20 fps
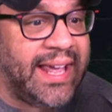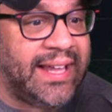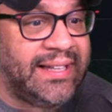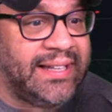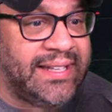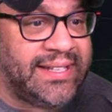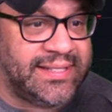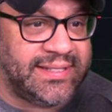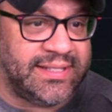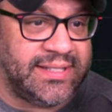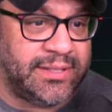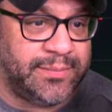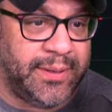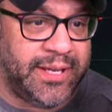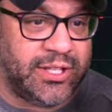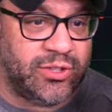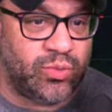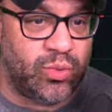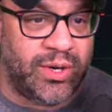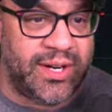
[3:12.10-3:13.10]
aliases
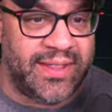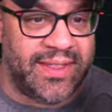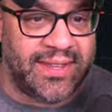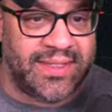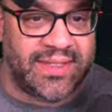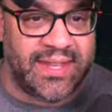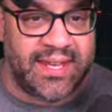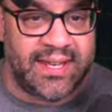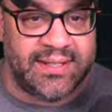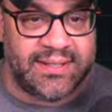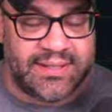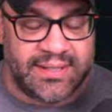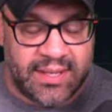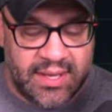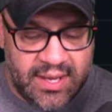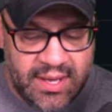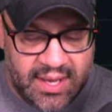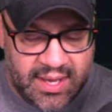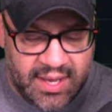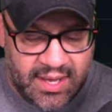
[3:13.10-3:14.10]
because one of the things
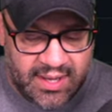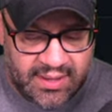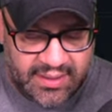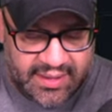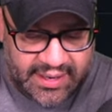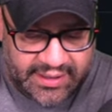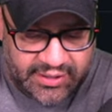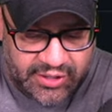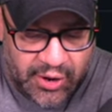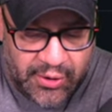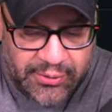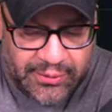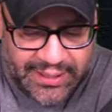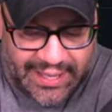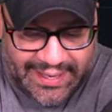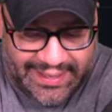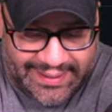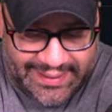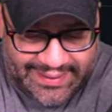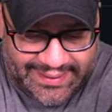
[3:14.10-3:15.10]
that I don't
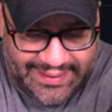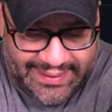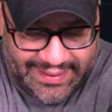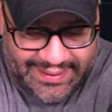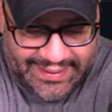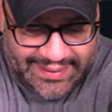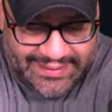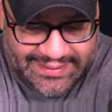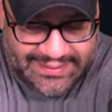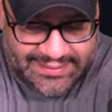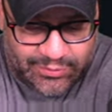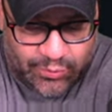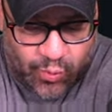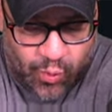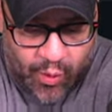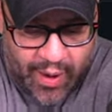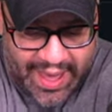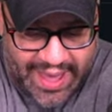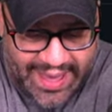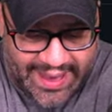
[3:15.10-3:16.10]
like is
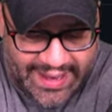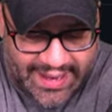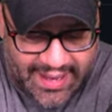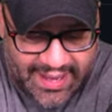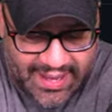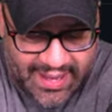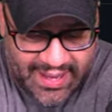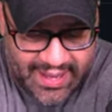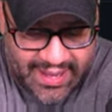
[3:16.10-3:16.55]
when